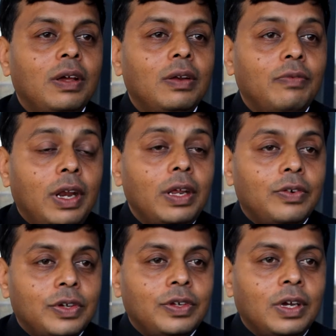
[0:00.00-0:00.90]
been very
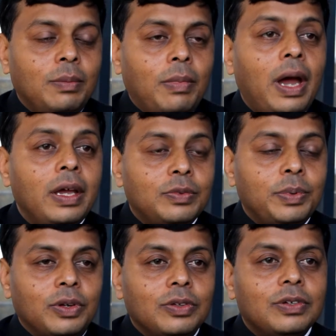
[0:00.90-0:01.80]
interesting in my
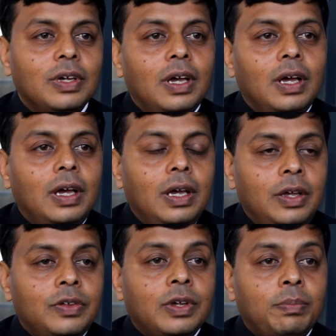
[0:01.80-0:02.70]
experience
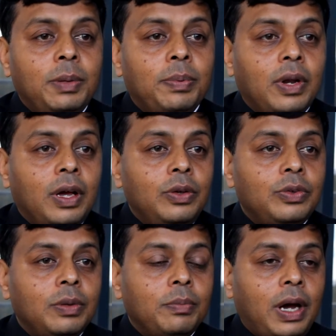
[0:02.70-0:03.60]
is that people are
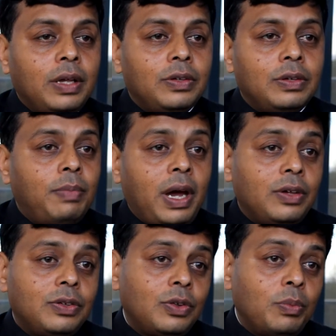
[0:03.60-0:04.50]
using bikes,
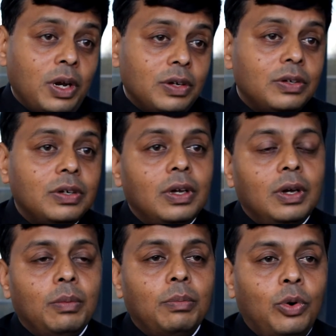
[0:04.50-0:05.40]
bikes so much,
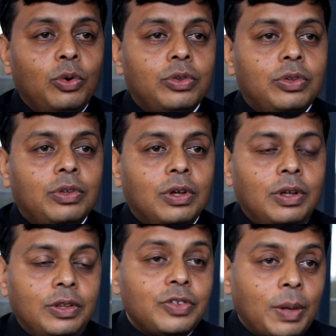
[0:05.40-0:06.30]
both uh,
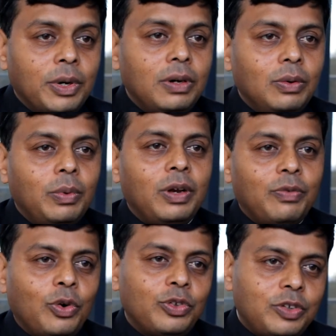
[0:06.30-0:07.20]
in the summer when
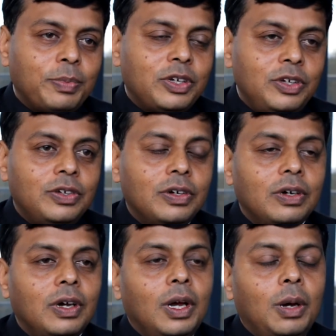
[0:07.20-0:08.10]
of course it's much easier,
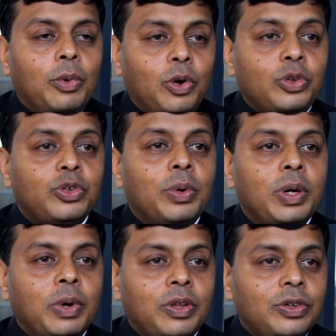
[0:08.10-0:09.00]
but also
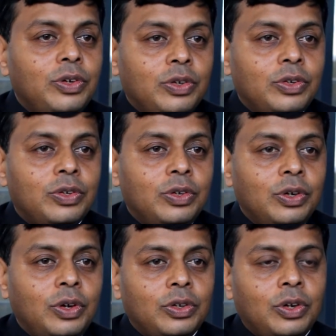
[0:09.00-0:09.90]
when weather is
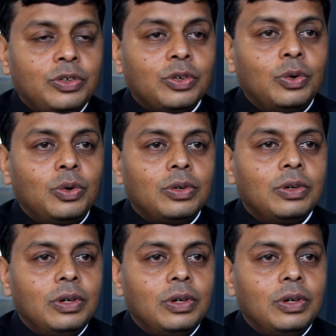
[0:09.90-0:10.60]
not, not, not so good.